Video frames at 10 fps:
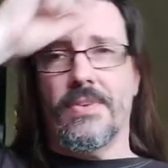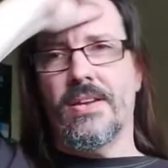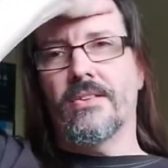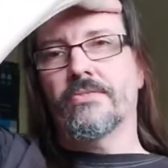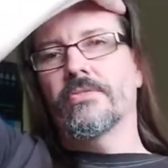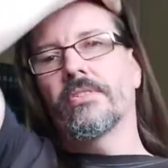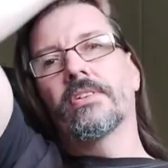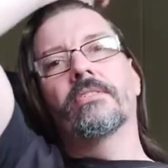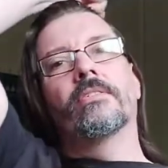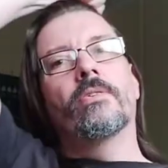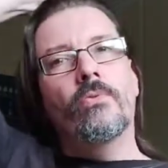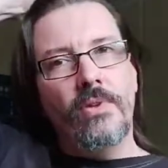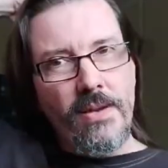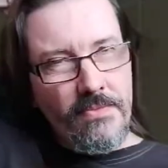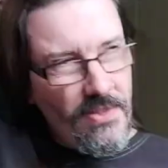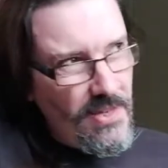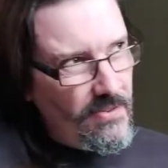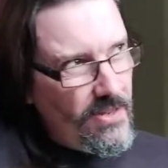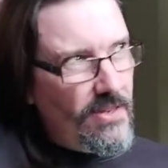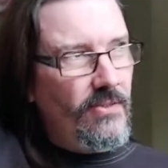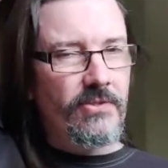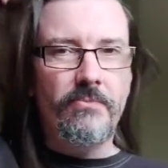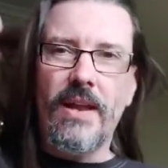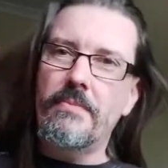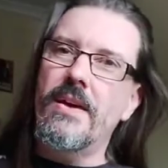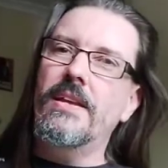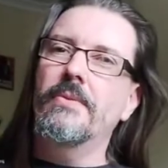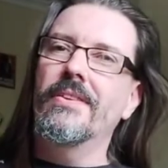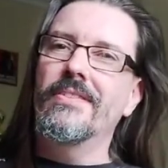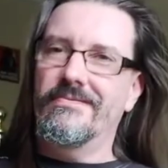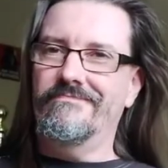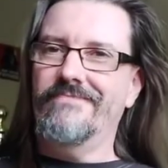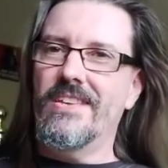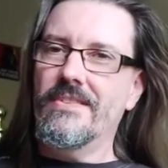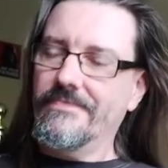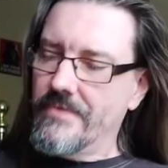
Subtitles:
And I was trying to think of cool names to give it, lots of black metal-y ones. Yeah.